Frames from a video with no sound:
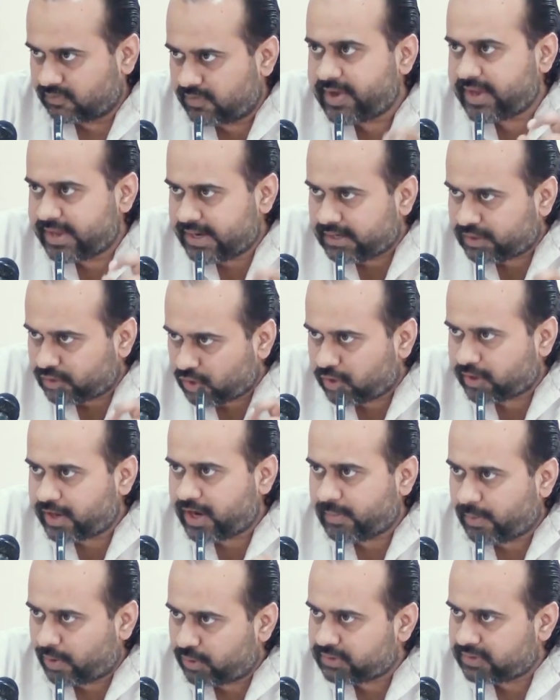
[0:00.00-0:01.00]
We are
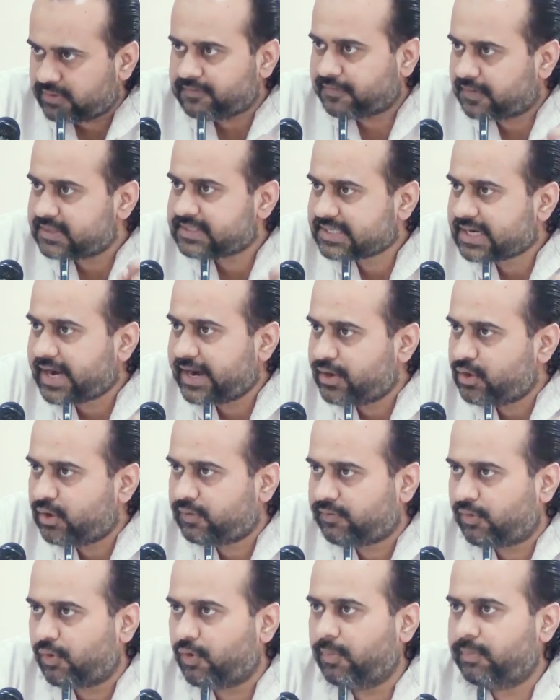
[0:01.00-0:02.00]
talking about the first kind
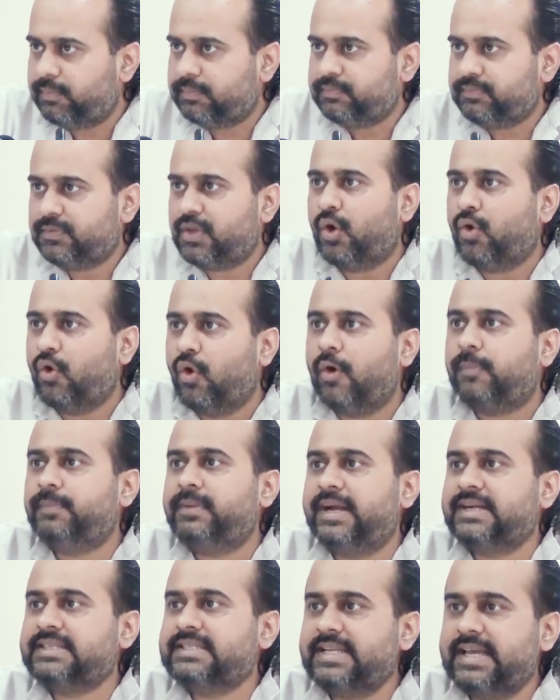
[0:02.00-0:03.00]
of hope. The
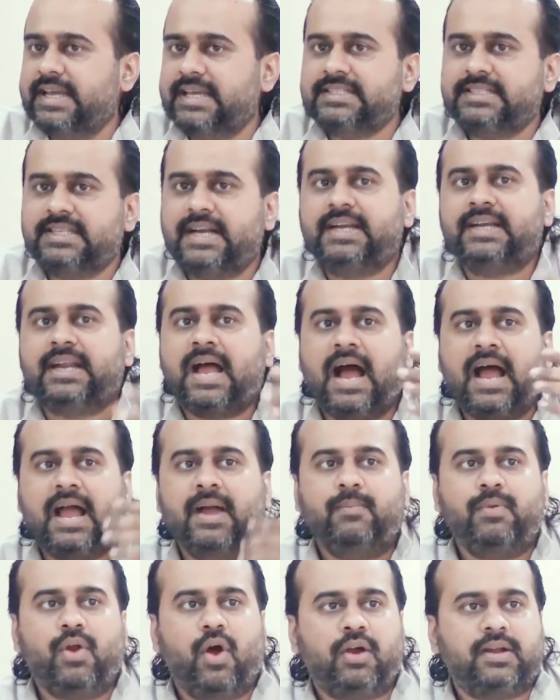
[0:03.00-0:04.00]
hope that says that I
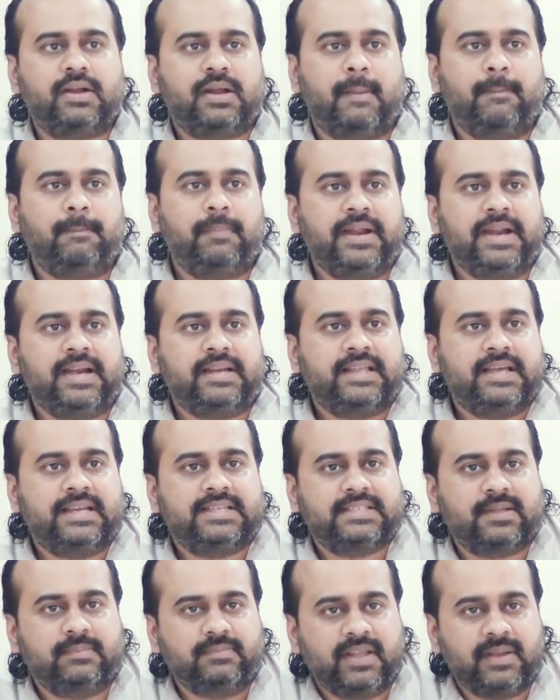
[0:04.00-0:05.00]
am not complete, there
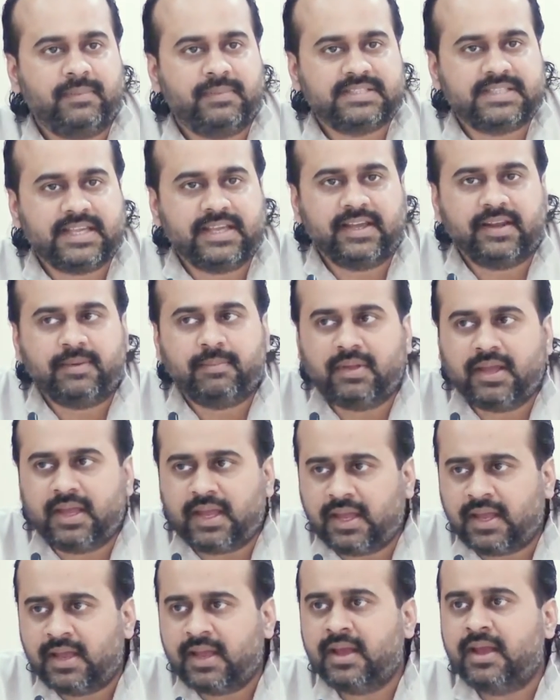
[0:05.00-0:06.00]
is something missing in
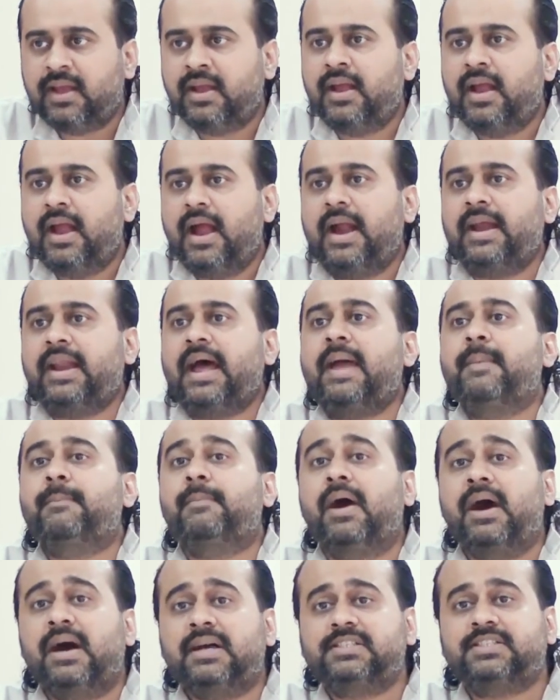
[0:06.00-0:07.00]
me and I
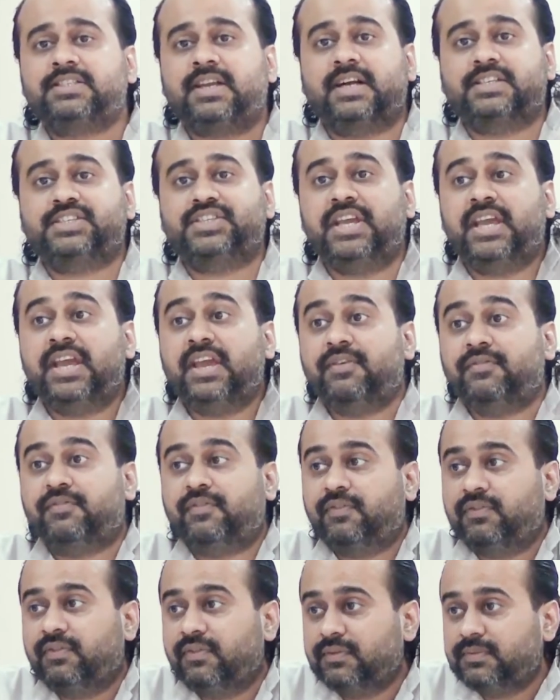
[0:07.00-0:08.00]
must
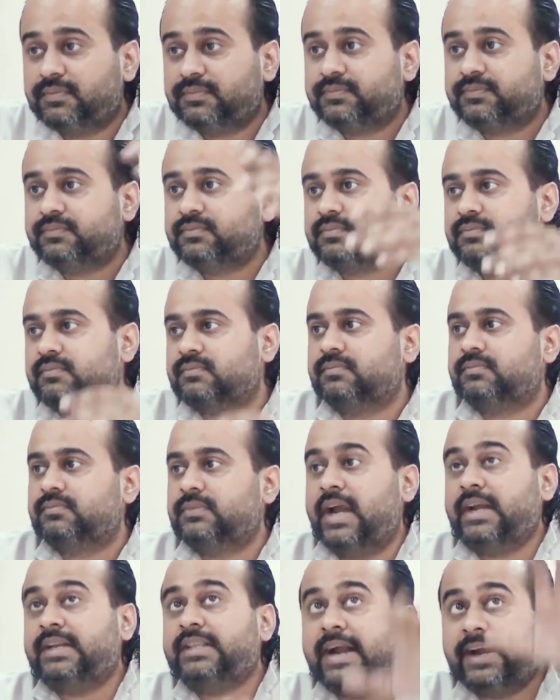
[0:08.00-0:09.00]
achieve.
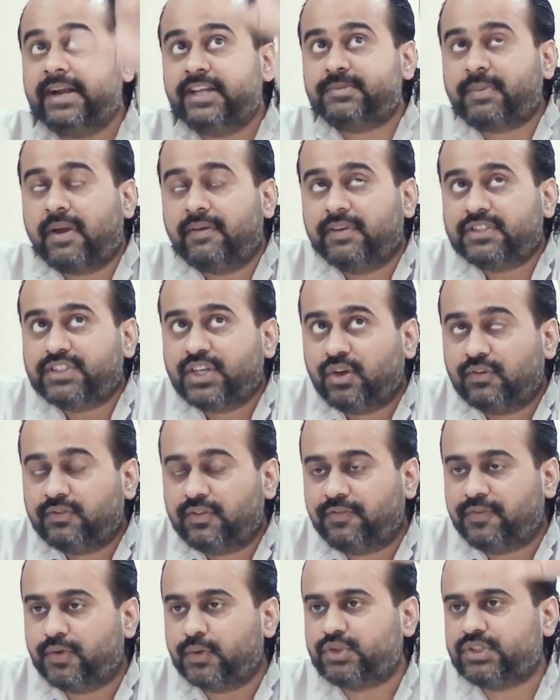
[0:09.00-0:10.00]
And that is my vision
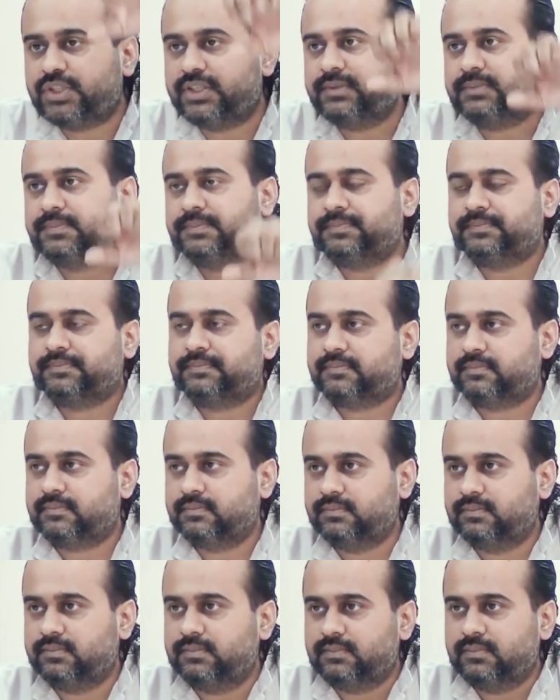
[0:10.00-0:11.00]
of the future.
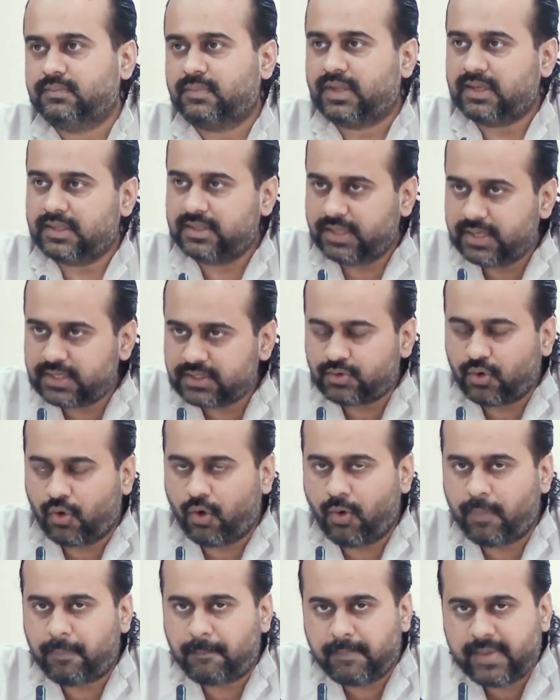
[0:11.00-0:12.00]
This
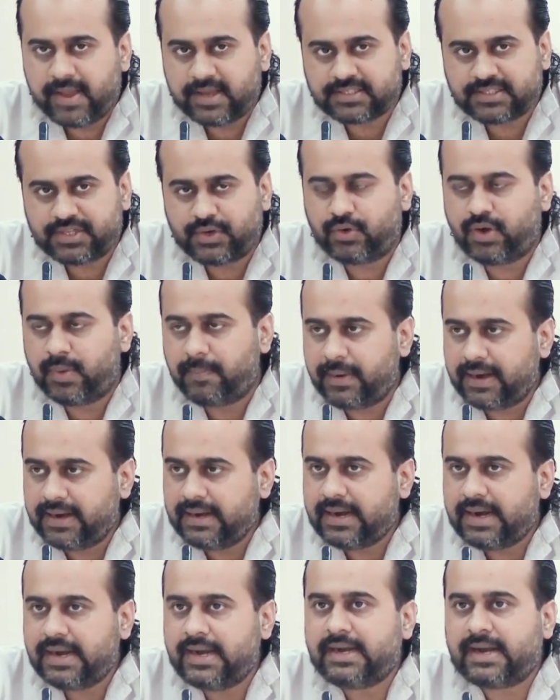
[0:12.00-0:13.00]
hope makes you
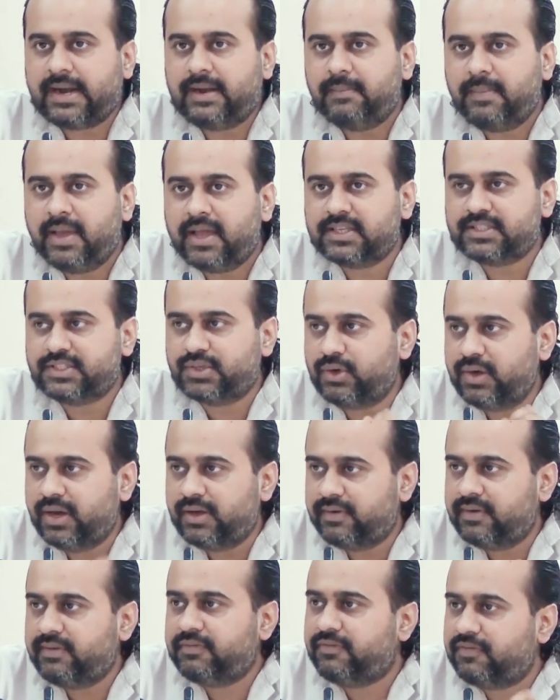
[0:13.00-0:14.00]
dependent and makes you
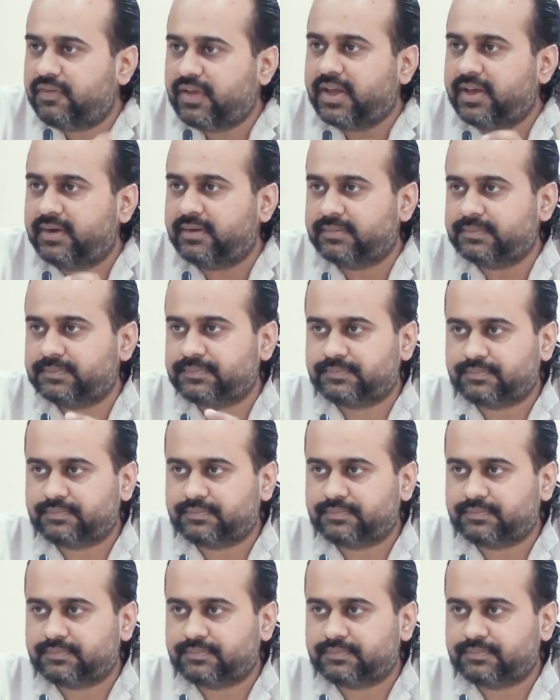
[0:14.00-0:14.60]
live in fear.